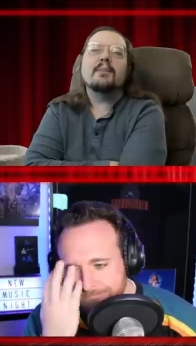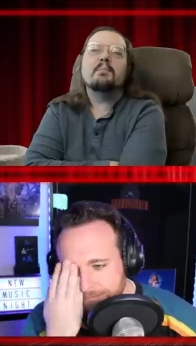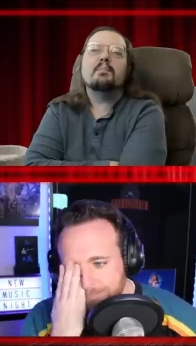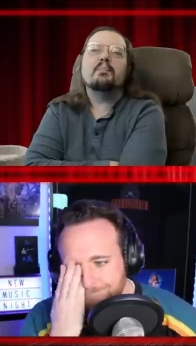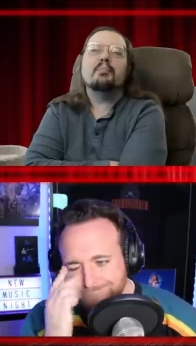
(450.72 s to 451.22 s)
Speaker 1: getting,
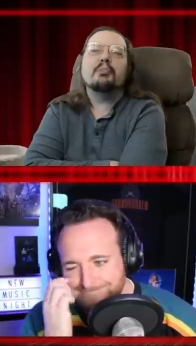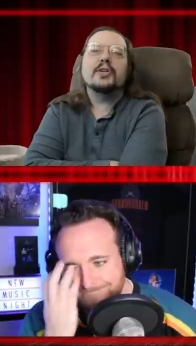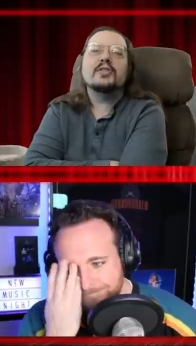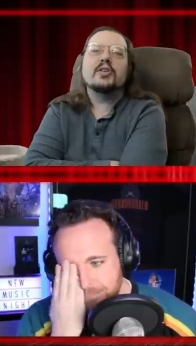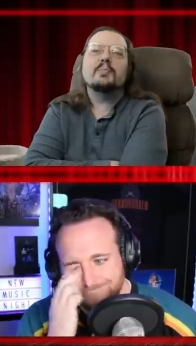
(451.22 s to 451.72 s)
like,
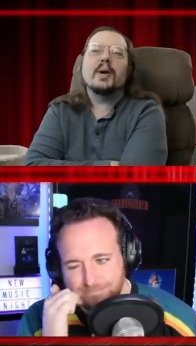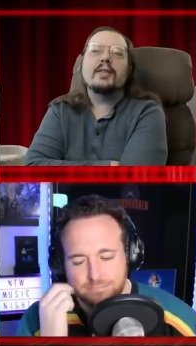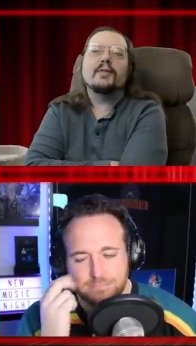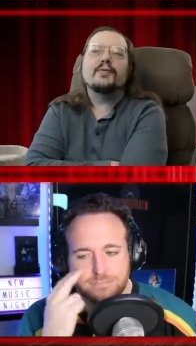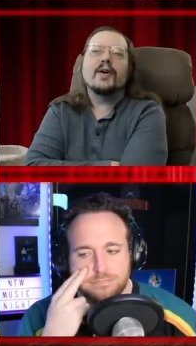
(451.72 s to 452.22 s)

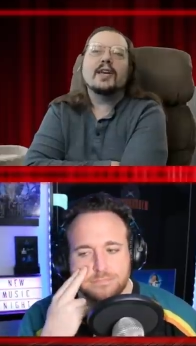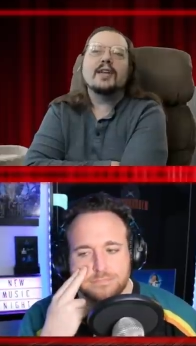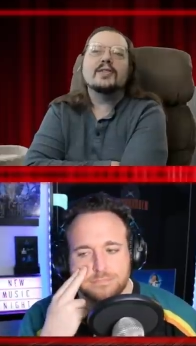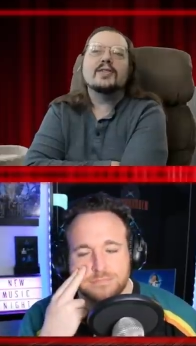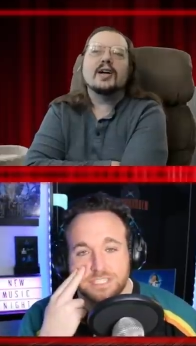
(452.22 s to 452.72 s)
blistered by the
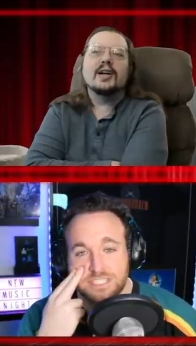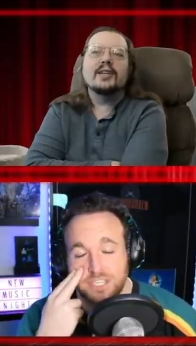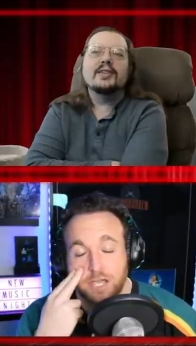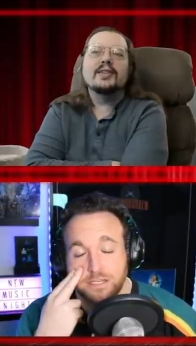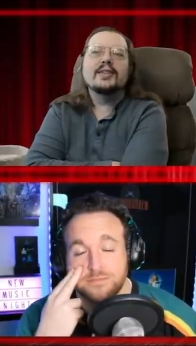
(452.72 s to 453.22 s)
fucking
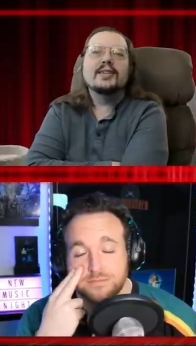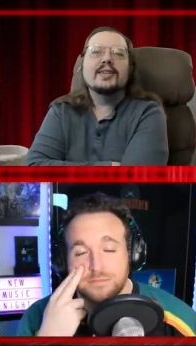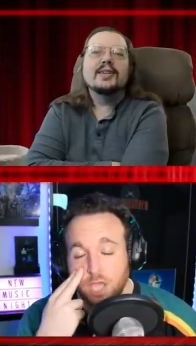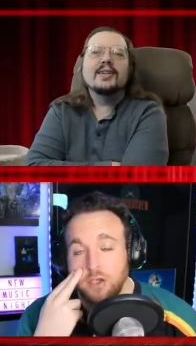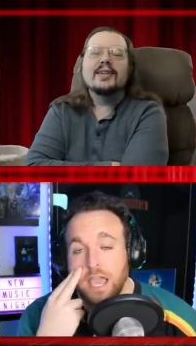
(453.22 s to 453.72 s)
sun?
Speaker 2: Sun.
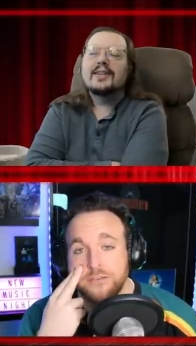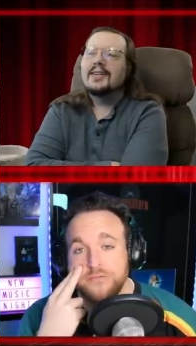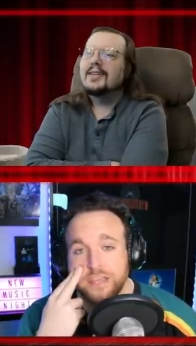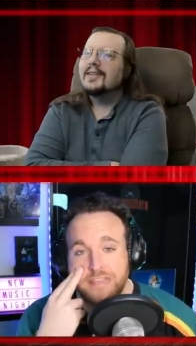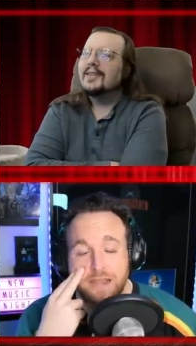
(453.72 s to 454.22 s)
Oh,
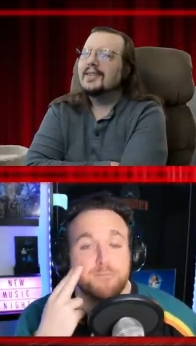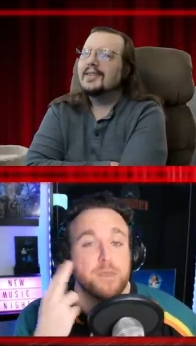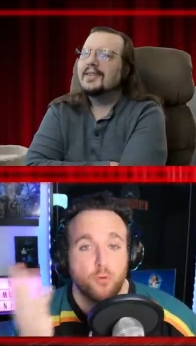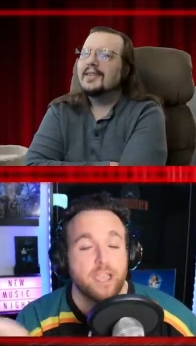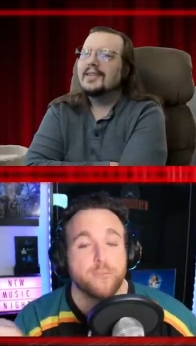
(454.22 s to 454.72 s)
yeah, you think
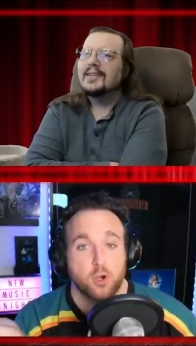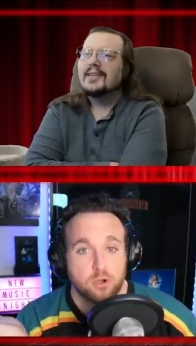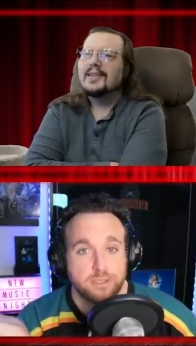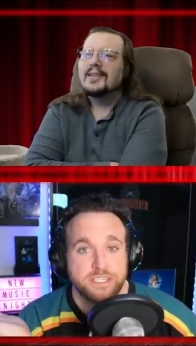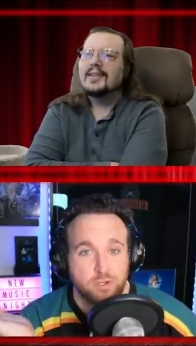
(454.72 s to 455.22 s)
that. People wake
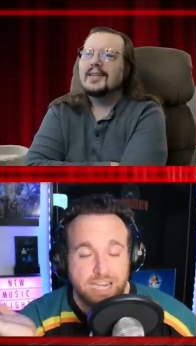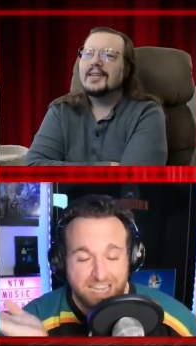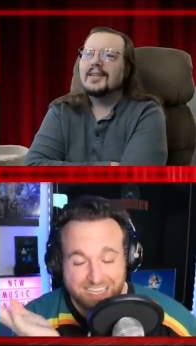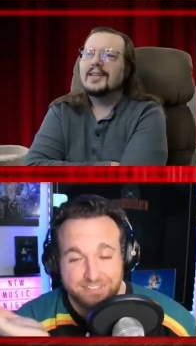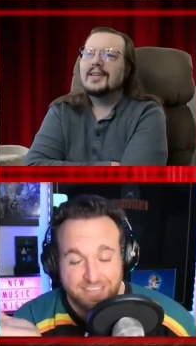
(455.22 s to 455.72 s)
up early to
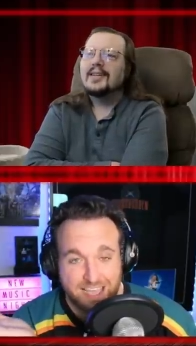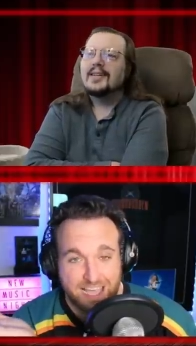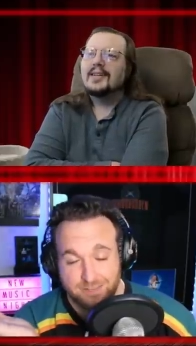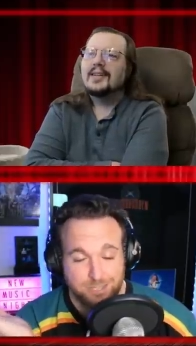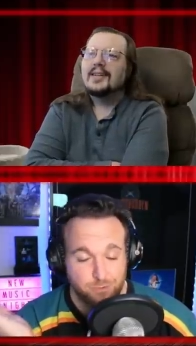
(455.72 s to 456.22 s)
do it. I get
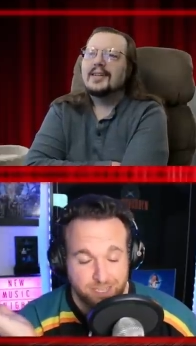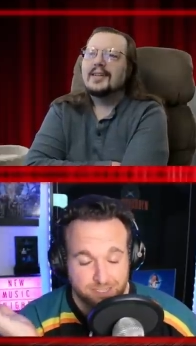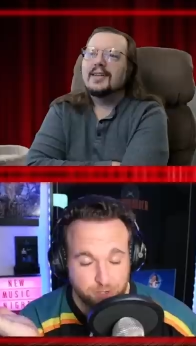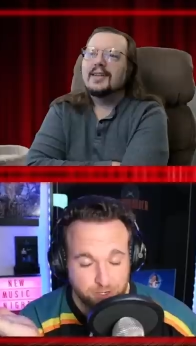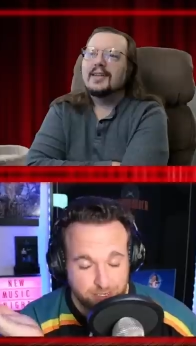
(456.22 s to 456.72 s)
that. I don't like
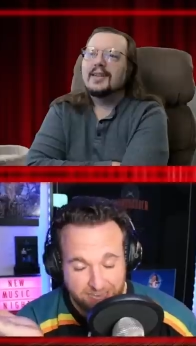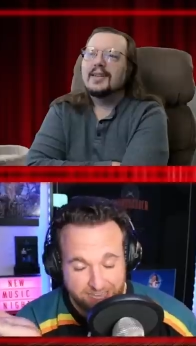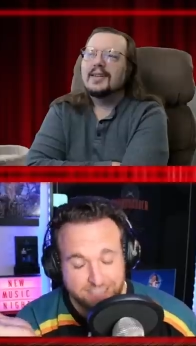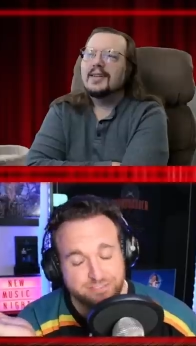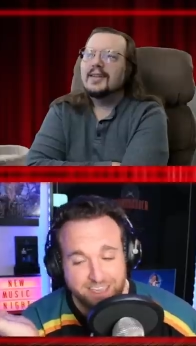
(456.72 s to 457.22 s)
waking up early,
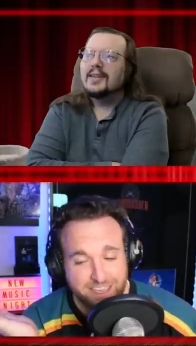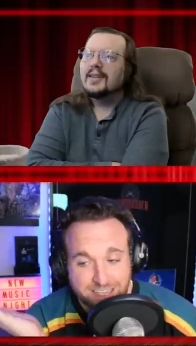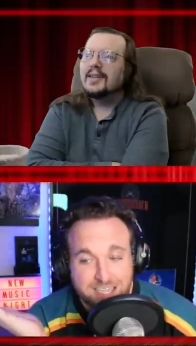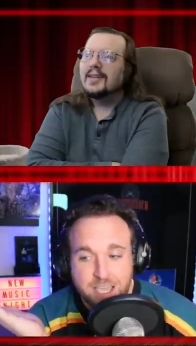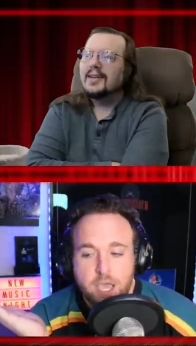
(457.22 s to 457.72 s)
but I get
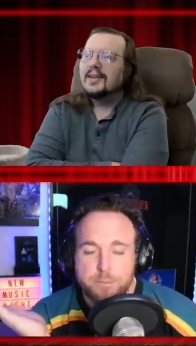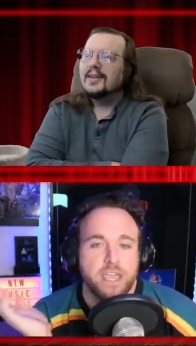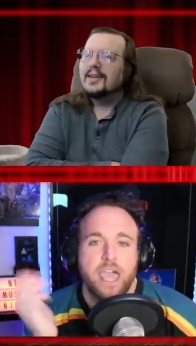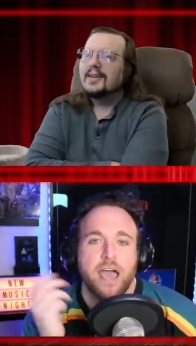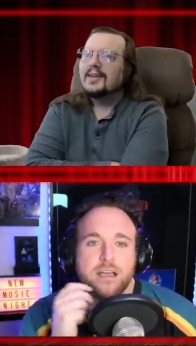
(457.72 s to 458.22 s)
that.
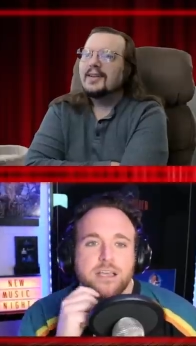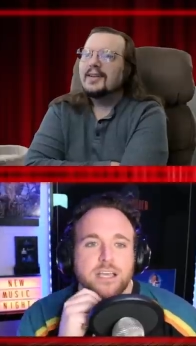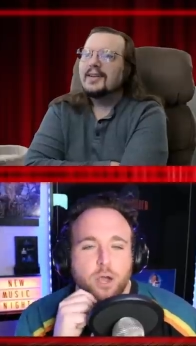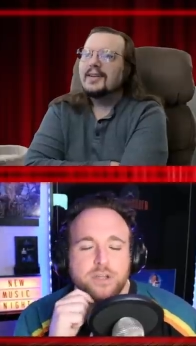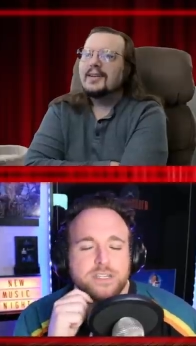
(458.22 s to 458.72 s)
But, yeah,
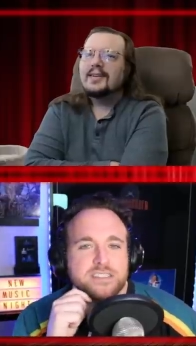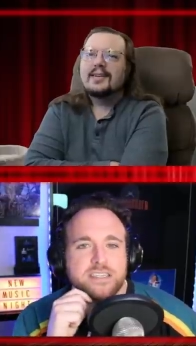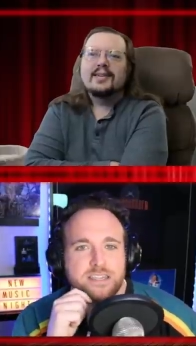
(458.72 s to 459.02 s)
no one